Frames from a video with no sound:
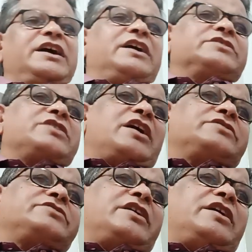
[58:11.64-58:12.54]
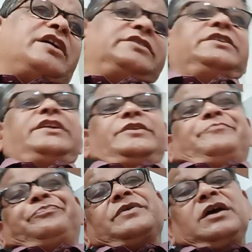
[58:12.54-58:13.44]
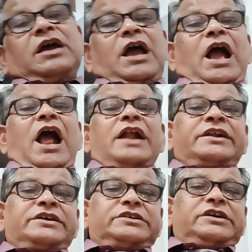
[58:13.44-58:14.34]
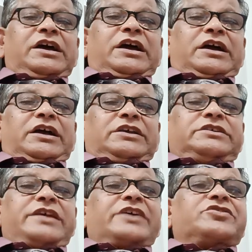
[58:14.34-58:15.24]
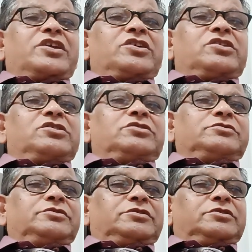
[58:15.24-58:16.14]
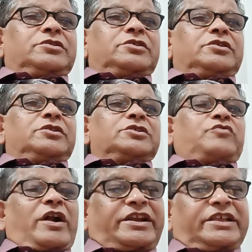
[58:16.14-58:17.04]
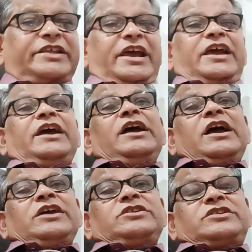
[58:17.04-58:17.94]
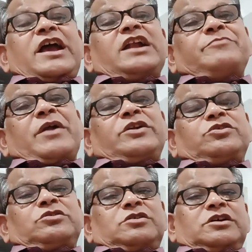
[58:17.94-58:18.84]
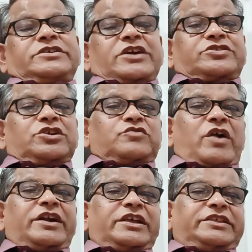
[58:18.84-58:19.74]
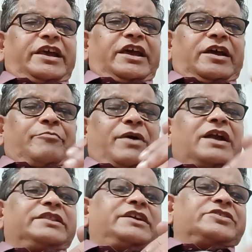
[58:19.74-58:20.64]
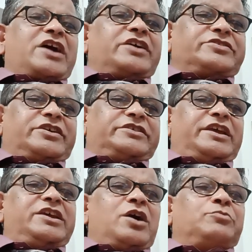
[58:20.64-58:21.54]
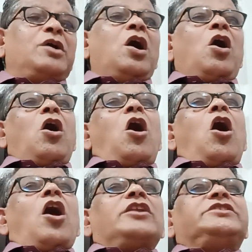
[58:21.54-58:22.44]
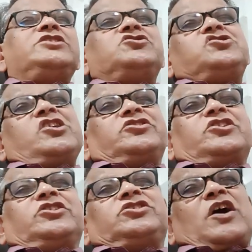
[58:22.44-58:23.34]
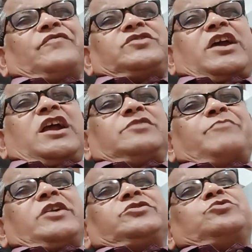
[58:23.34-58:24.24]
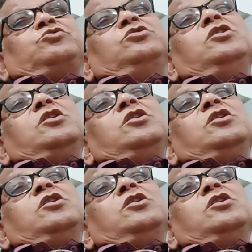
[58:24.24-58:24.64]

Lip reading: Saksha Adhiniyam. And Section 23 statement, Section 23 Bharatiya Saksha Adhiniyam, all situations of statements to